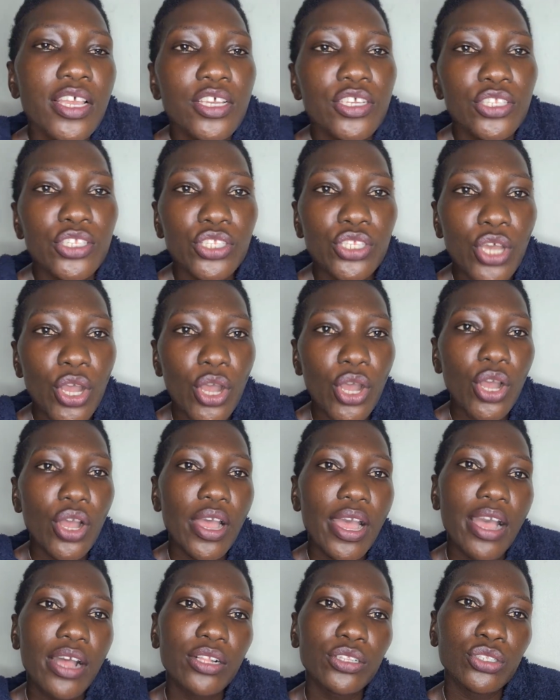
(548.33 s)
So
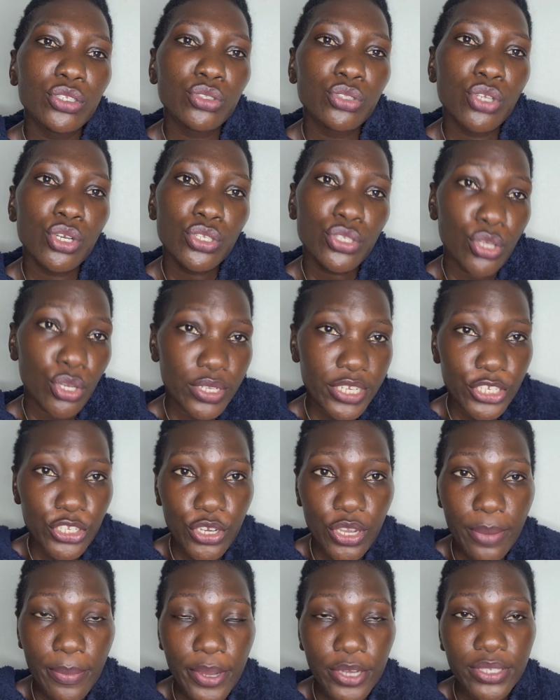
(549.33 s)
I'll not only
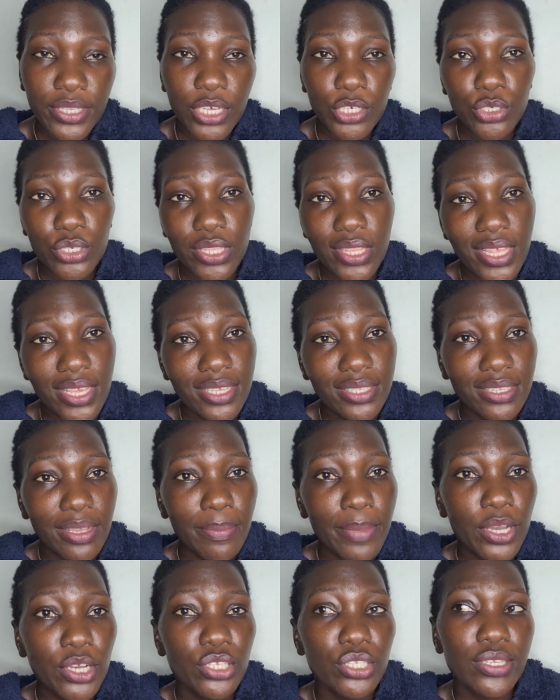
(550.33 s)
talk about the good things
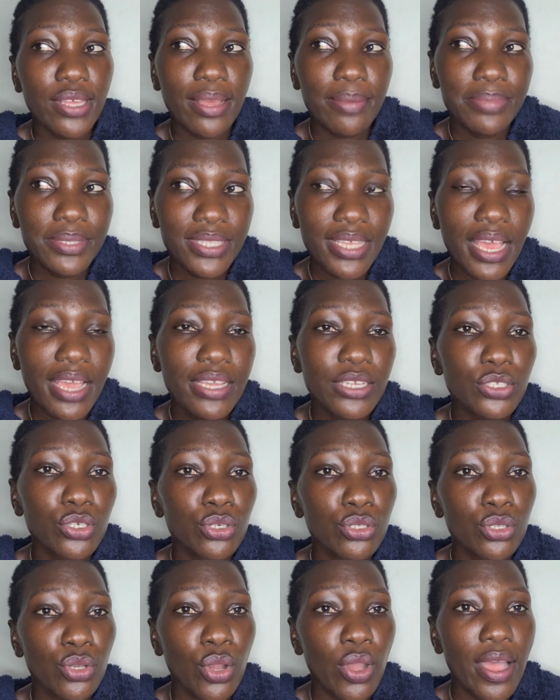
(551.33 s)
about Absa, it
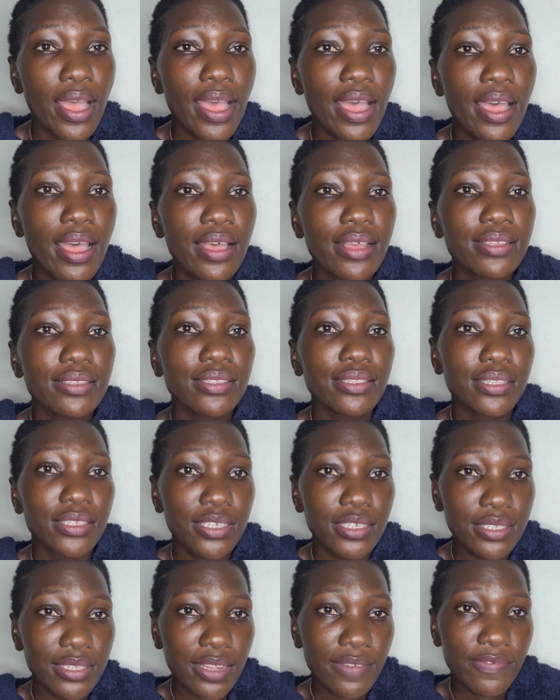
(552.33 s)
also has
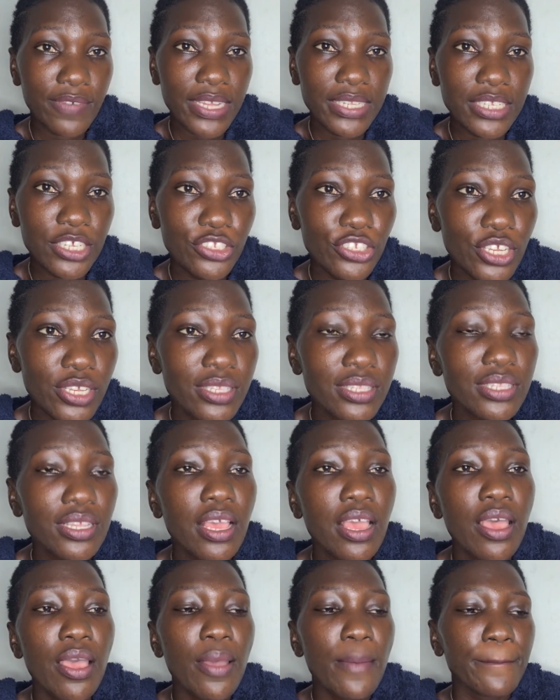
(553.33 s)
disadvantages,
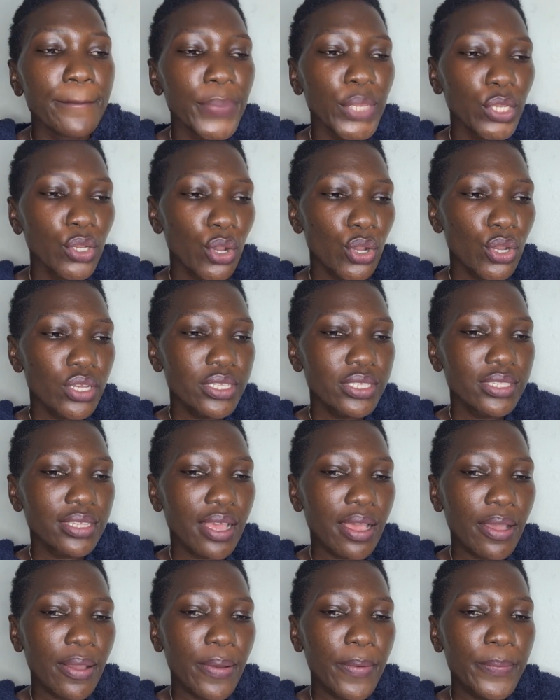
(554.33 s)
because
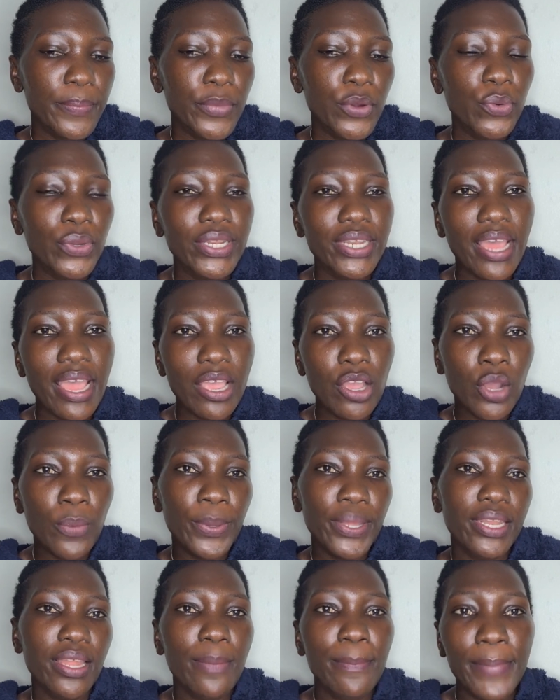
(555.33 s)
when I
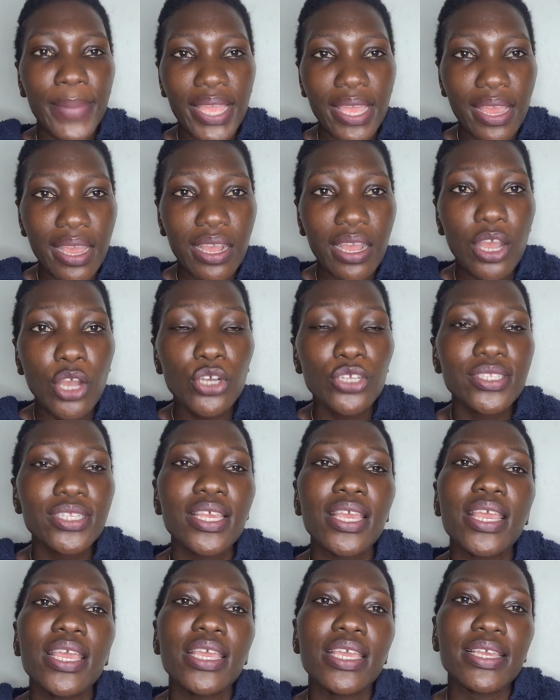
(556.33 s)
opened up my account,
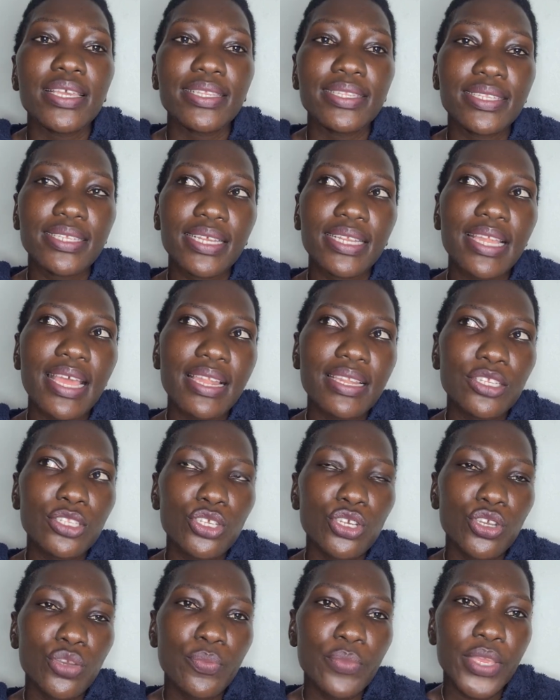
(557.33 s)
it clearly
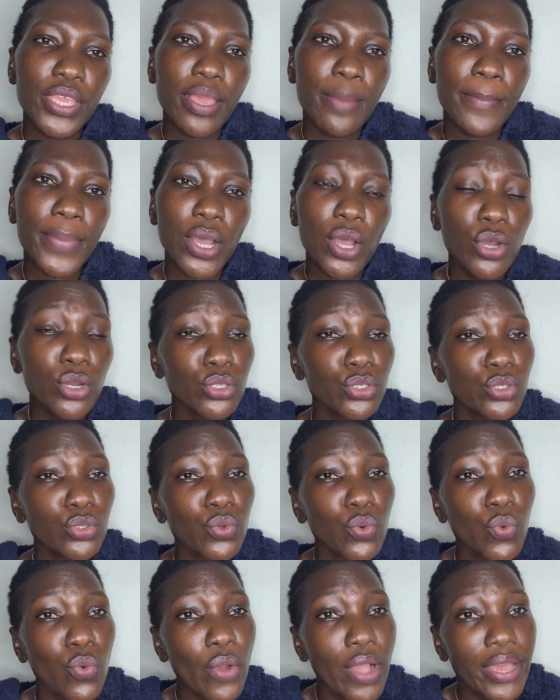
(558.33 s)
took me about
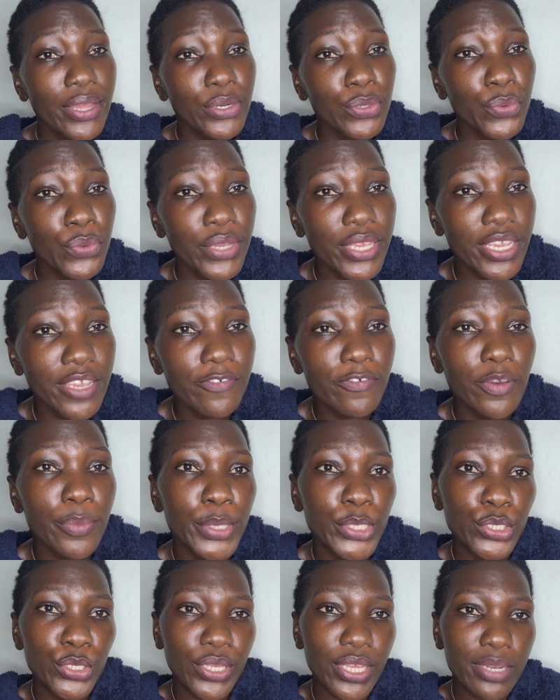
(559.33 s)
1 week for
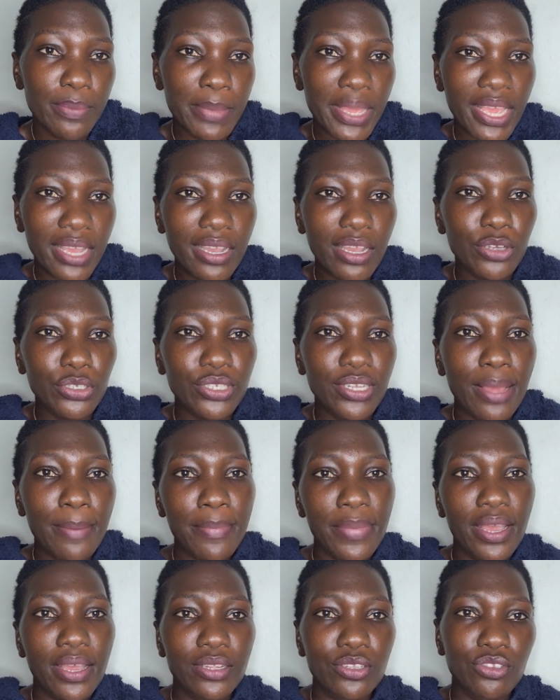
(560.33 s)
me to get my account
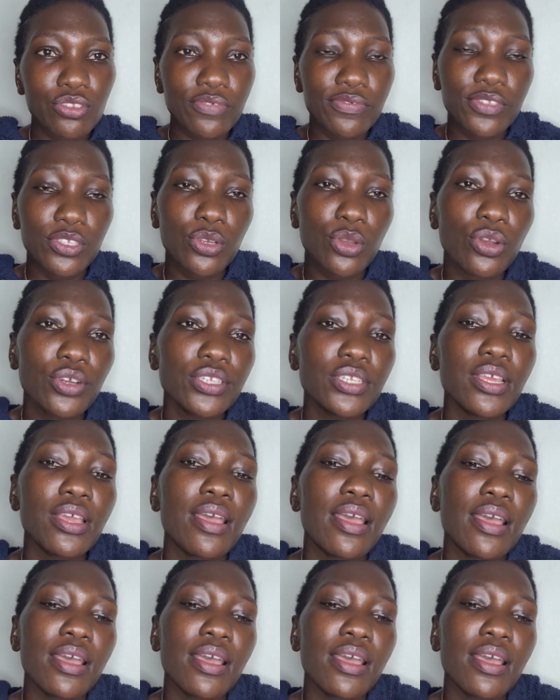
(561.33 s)
number and SWIFT code.